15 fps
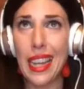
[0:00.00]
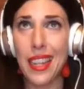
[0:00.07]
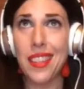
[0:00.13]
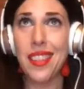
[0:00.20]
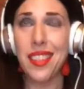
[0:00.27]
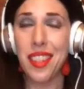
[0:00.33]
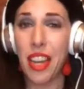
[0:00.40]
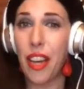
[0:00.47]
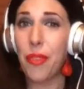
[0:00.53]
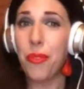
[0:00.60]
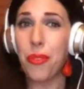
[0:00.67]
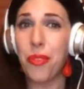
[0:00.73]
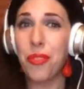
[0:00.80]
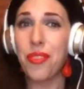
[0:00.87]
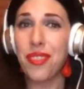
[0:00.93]
of
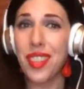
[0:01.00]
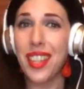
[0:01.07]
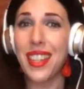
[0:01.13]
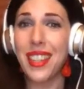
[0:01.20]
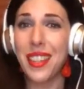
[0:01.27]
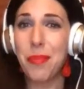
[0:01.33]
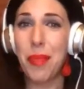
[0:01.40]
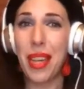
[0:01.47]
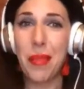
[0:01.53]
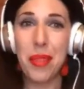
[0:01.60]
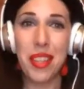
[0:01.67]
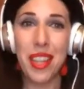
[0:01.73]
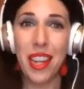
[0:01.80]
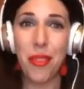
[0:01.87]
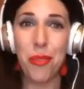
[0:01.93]
stuff.
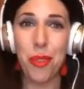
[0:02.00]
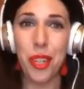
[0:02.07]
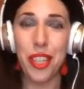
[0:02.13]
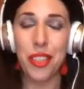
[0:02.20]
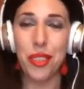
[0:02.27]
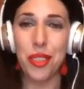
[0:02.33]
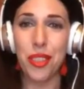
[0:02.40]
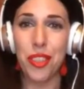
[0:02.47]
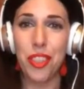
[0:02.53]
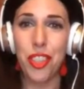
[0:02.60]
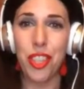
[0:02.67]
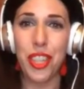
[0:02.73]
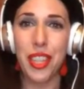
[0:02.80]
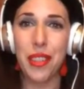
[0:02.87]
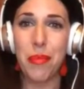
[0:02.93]
Maybe that a 4-year-old
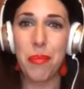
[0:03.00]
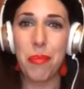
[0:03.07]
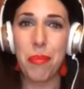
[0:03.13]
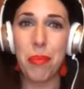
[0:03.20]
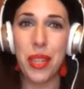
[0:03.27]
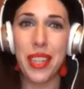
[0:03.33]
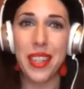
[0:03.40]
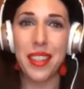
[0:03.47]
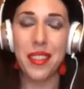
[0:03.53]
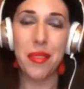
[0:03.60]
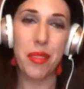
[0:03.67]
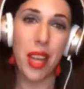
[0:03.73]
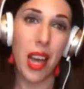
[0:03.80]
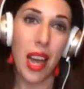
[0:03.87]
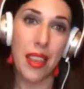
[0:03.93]
shouldn't, but
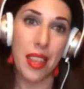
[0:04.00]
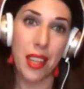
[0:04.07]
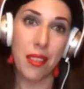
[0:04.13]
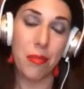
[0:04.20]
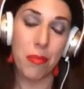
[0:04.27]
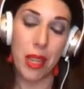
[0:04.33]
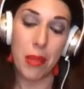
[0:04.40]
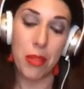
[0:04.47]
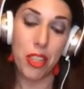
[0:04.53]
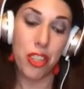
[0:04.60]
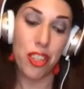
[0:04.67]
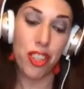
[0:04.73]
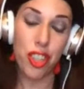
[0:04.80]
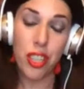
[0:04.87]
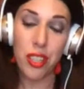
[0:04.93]
I think maybe
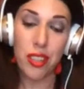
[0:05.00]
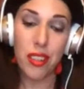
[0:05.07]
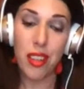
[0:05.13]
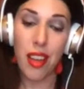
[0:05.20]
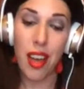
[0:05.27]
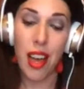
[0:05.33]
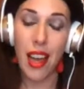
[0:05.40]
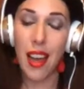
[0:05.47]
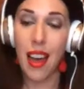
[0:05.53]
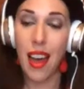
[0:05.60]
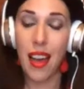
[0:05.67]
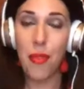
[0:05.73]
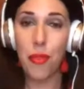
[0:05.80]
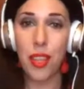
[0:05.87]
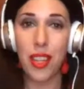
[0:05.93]
she should.
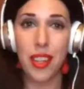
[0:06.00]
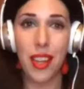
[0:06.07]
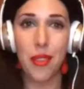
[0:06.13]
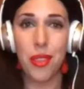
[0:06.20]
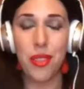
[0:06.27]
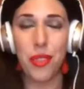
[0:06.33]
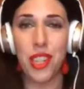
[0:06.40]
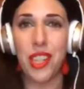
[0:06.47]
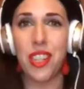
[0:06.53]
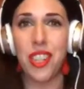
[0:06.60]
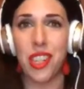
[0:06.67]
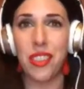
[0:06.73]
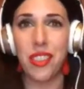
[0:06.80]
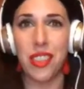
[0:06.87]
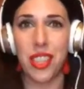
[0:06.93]
I feel like I was very
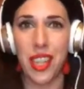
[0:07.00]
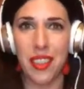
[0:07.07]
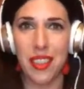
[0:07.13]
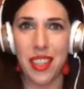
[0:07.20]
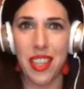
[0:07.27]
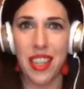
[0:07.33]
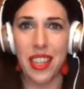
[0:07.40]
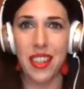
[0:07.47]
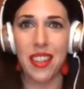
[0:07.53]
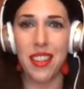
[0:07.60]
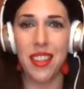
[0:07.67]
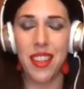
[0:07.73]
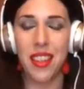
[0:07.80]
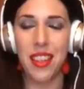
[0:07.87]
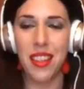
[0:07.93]
sheltered as a kid.
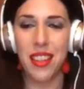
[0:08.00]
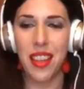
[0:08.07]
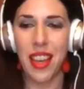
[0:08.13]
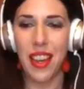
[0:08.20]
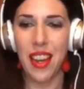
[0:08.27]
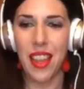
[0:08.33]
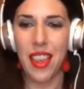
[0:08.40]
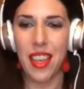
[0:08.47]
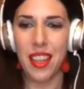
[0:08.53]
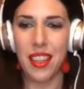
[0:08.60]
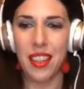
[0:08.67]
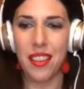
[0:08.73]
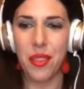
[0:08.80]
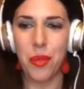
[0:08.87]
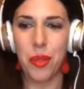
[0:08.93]
And I
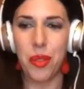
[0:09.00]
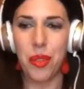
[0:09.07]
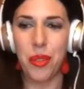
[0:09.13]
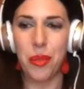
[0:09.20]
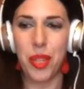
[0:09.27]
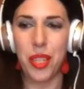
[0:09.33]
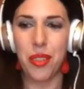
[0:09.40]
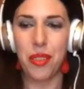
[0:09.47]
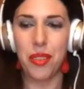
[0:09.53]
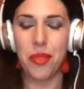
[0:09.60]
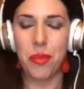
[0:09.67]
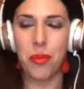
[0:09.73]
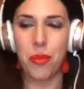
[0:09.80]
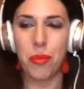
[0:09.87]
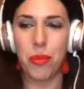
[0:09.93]
think, when you
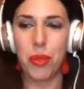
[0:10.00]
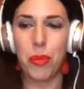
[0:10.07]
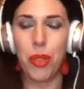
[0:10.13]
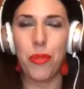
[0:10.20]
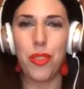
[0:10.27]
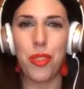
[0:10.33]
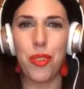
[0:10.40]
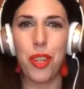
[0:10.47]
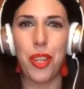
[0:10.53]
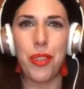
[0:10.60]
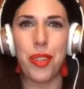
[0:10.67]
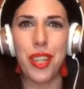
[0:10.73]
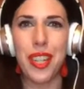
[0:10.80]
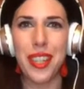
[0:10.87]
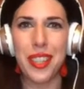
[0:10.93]
move to New
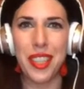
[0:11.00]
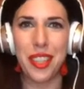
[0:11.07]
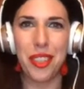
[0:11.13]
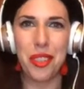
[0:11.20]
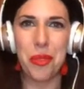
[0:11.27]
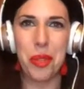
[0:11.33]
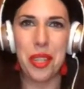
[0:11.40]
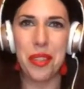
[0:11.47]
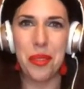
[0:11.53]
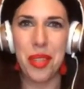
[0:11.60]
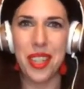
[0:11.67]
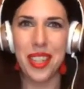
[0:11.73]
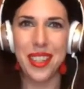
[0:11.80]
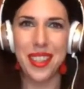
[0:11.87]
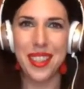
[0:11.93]
York and you're
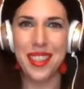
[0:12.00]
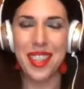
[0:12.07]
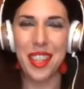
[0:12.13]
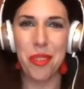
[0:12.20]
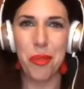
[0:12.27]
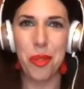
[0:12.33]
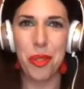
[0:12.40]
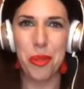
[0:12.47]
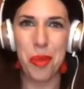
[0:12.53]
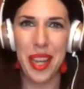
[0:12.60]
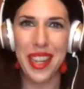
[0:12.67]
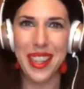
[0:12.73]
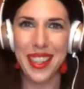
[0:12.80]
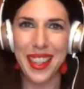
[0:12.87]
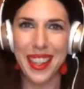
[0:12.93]
21, it's like a rude
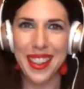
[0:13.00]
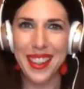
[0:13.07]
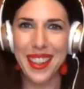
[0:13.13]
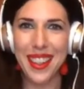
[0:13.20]
awakening.